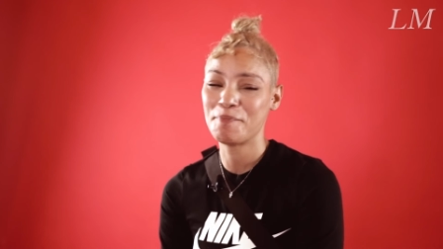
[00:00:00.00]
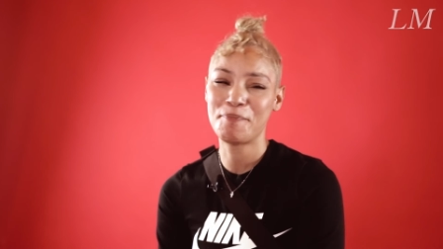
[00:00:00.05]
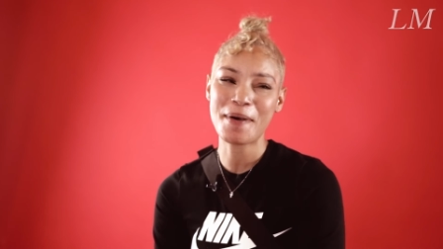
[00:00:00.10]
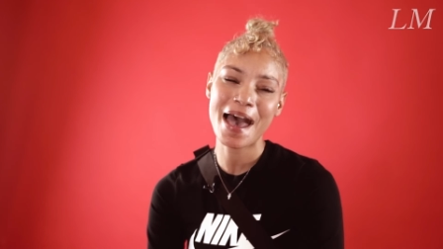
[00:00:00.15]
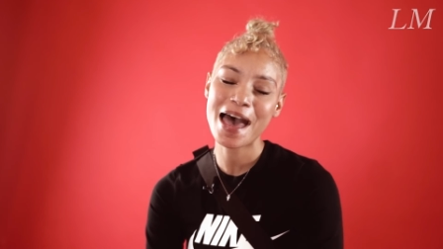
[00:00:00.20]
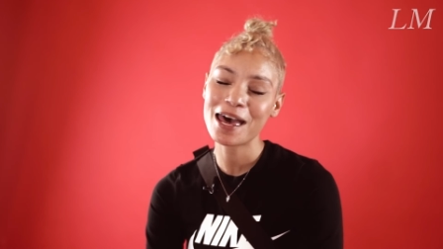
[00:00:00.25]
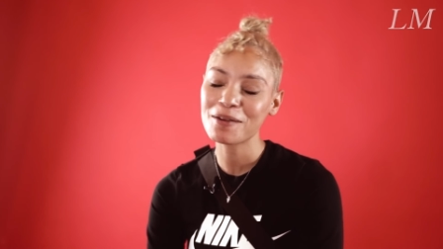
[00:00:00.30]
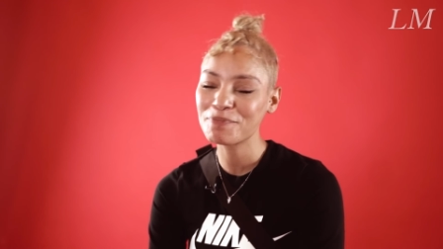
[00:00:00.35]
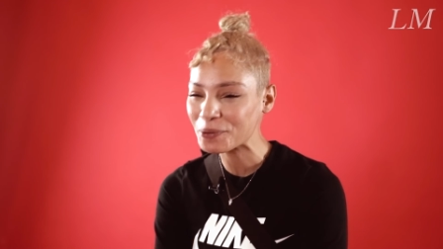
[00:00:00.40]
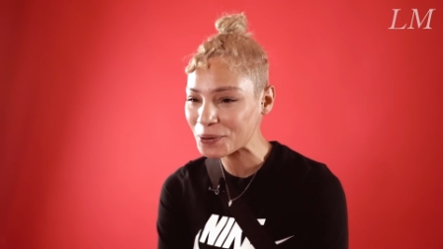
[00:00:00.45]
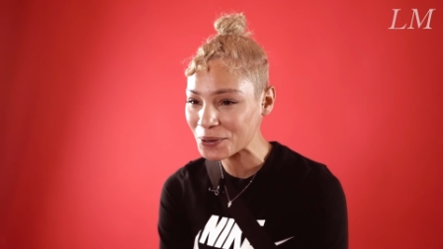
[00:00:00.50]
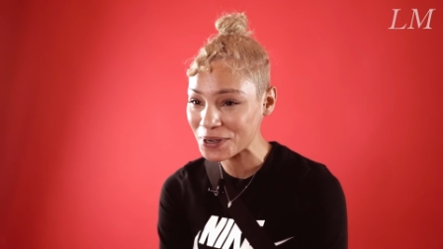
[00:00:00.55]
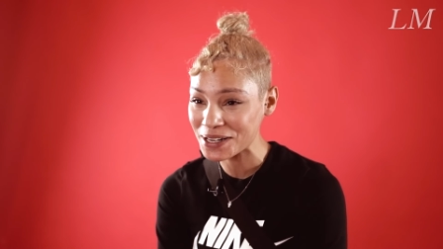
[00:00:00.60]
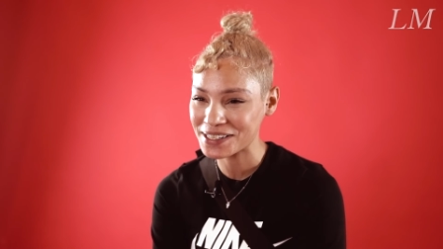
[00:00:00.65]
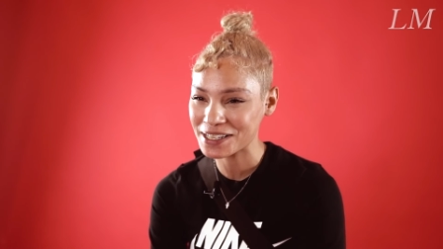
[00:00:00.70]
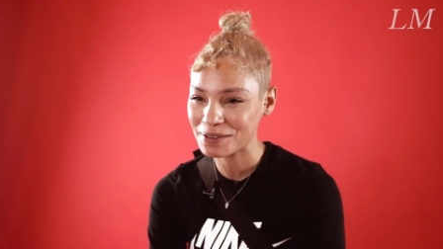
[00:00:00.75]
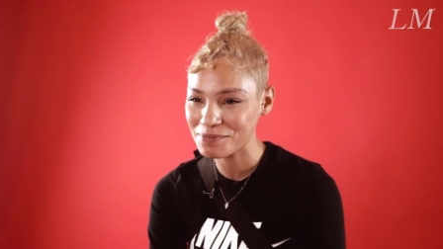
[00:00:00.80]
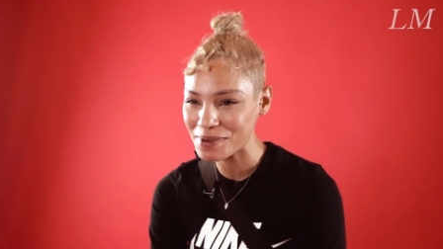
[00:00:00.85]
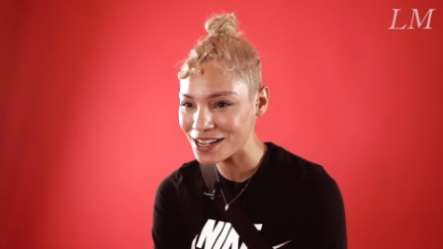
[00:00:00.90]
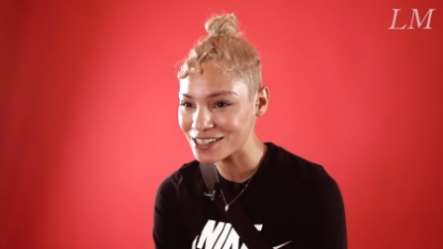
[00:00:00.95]
bad
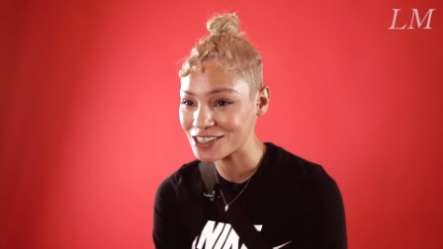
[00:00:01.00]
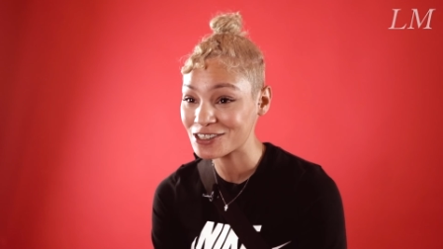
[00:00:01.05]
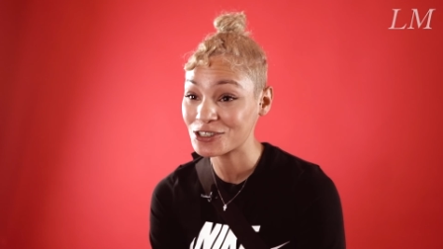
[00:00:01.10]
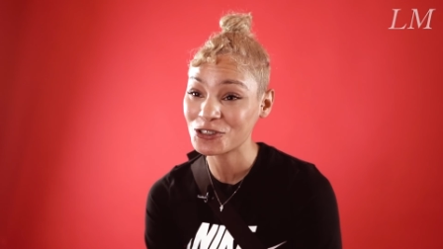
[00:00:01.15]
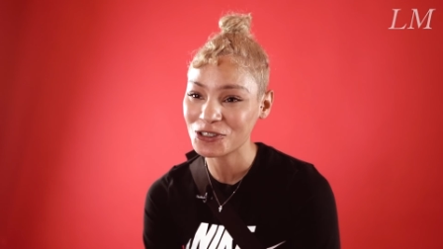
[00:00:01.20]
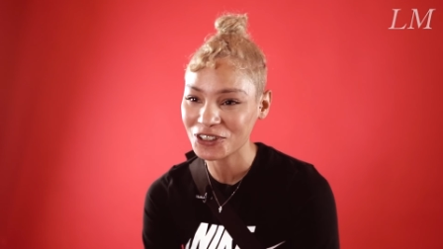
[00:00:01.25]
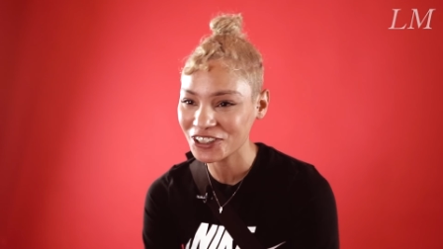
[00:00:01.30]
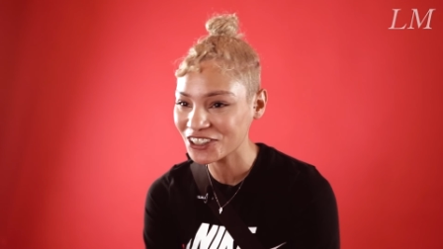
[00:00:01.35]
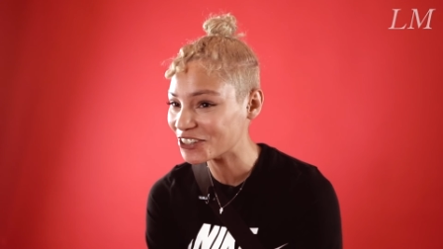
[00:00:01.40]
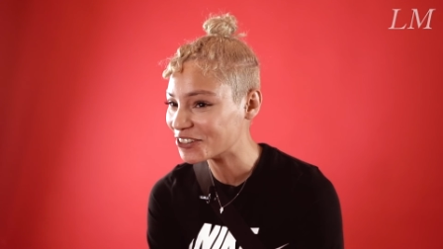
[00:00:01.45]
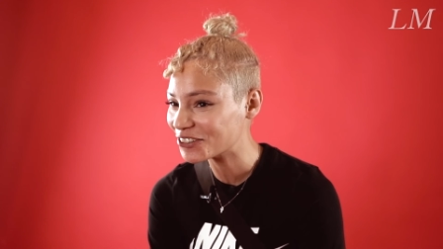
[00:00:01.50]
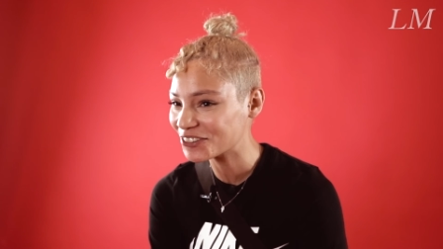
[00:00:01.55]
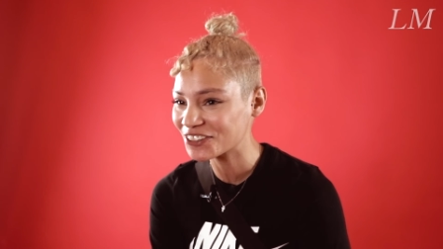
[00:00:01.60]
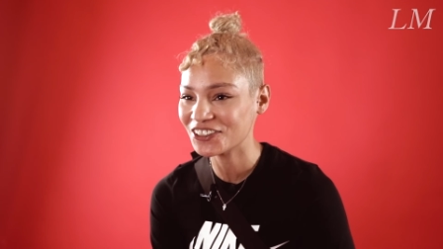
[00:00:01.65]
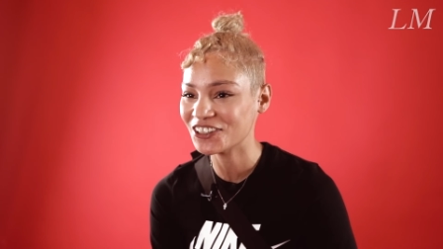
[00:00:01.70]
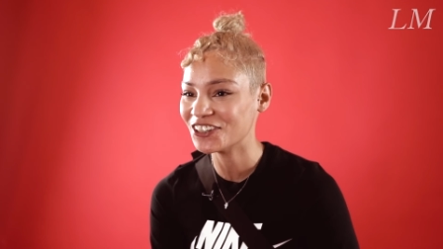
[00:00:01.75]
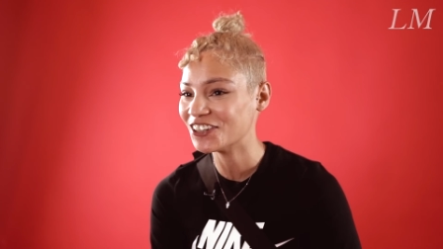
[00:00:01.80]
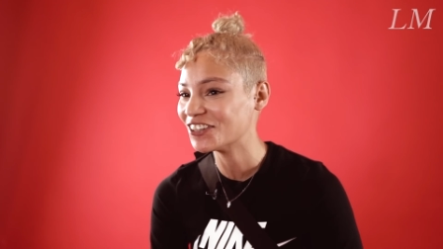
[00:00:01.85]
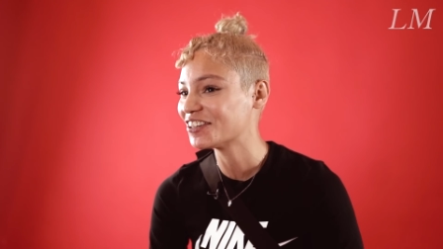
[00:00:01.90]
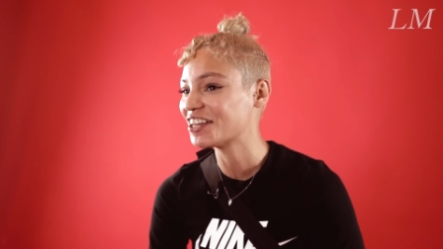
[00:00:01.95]
boys in my studio,
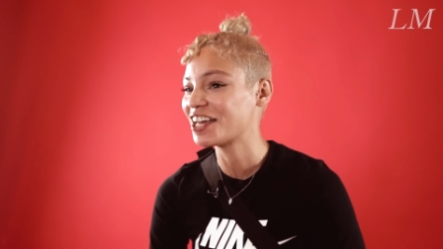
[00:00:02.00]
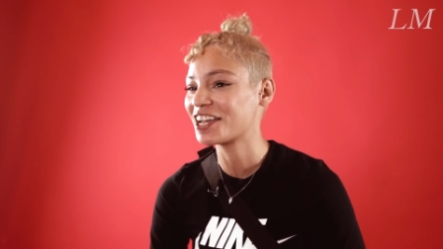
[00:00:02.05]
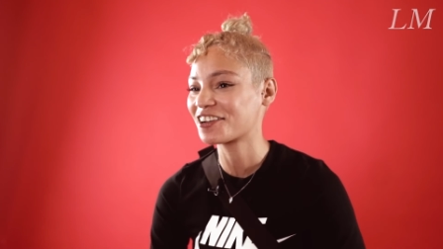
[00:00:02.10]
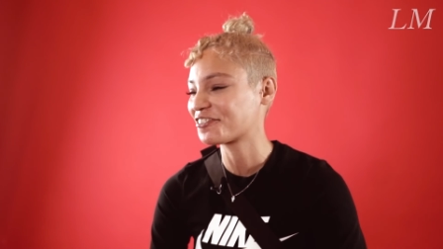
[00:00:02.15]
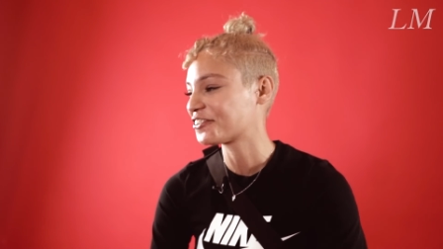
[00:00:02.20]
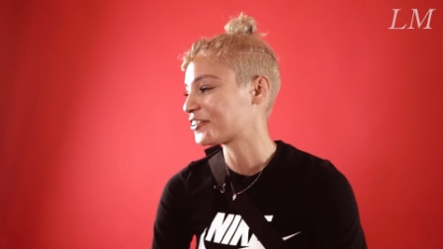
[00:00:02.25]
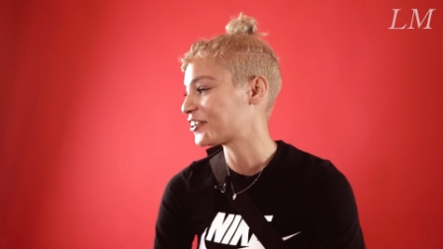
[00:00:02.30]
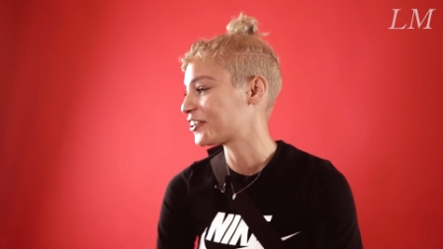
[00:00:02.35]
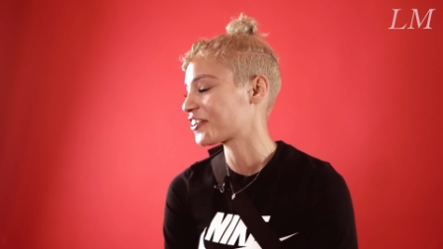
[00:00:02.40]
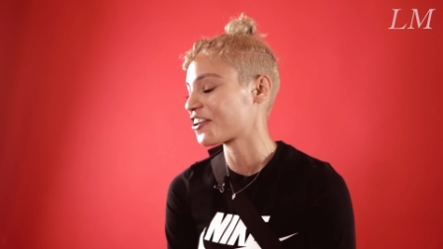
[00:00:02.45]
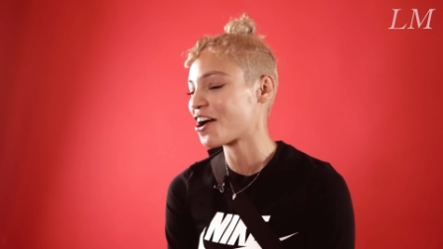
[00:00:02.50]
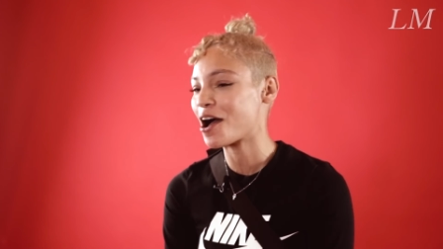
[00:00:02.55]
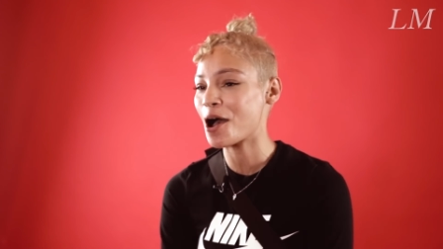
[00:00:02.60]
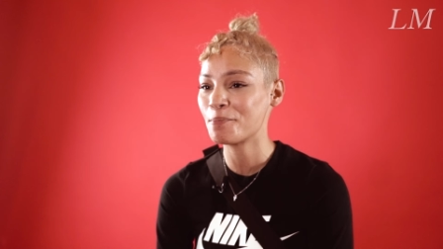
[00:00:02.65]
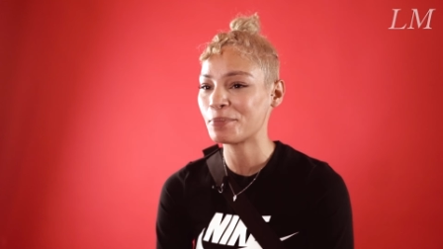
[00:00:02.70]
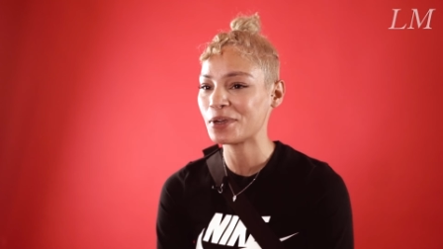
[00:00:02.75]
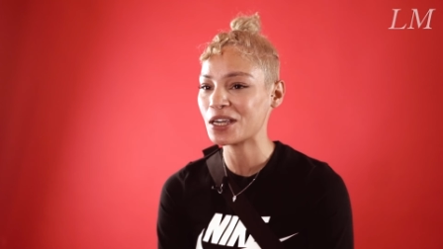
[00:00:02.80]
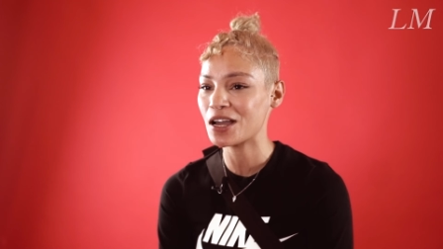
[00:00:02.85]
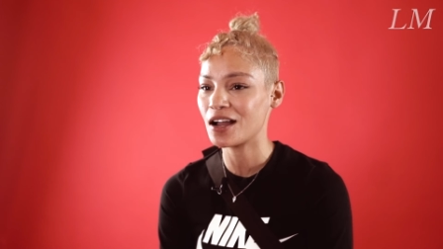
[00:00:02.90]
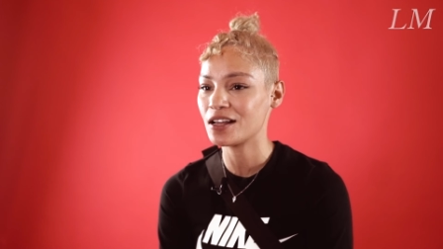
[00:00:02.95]
you know, like for the
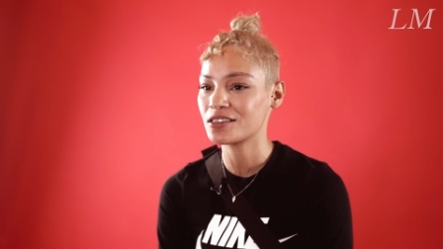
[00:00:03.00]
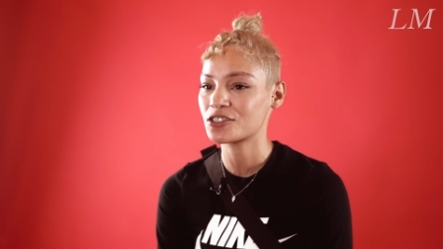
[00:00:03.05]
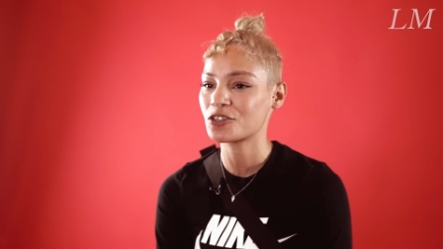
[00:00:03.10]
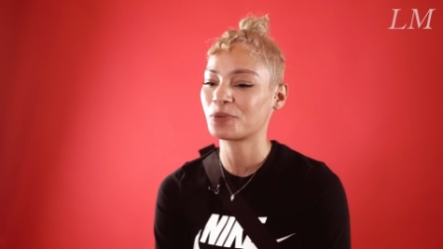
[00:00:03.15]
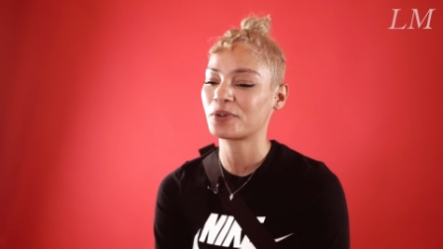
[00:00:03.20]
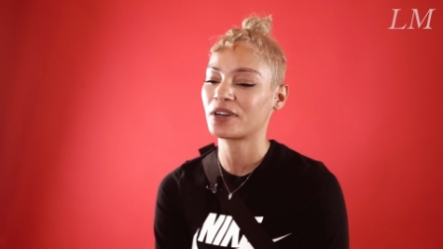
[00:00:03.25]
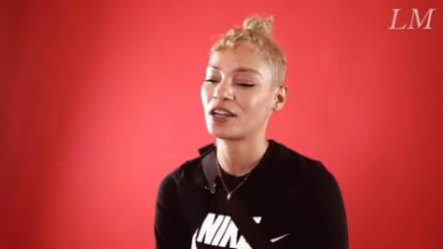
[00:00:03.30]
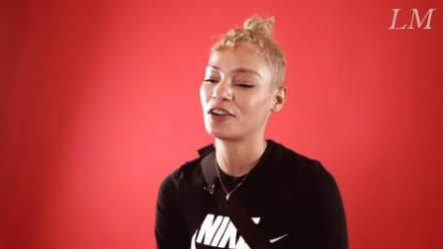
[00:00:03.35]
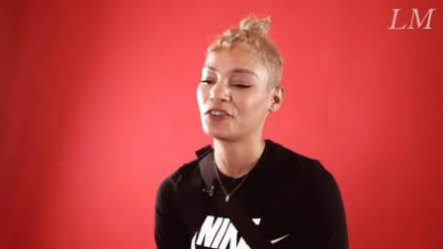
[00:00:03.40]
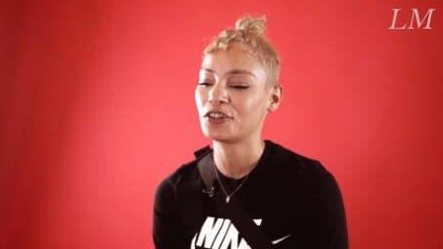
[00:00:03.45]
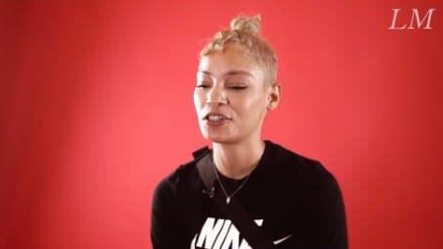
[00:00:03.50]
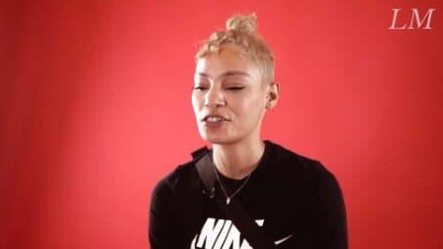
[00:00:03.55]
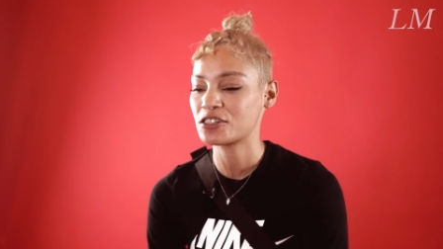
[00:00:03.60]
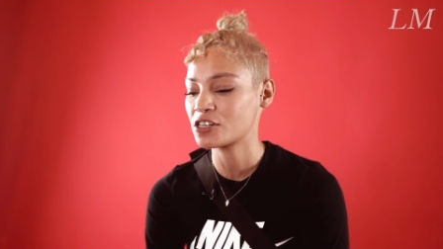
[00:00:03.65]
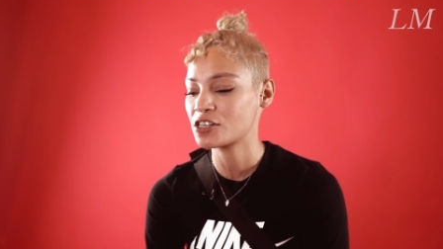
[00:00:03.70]
ambiance or whatever.